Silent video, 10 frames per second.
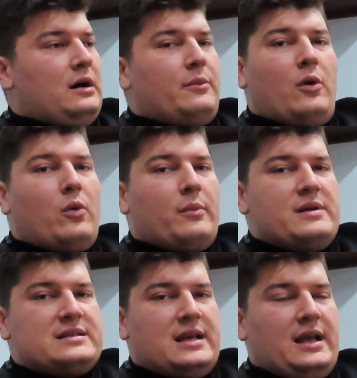or
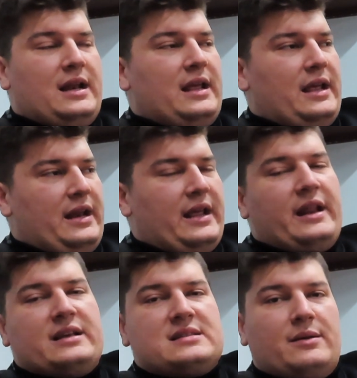missing and
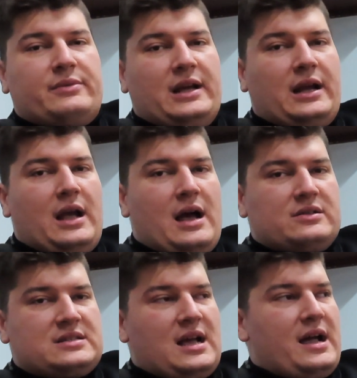hitting something
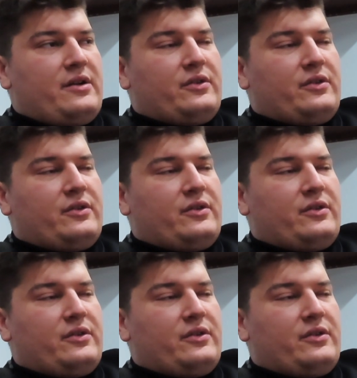outside,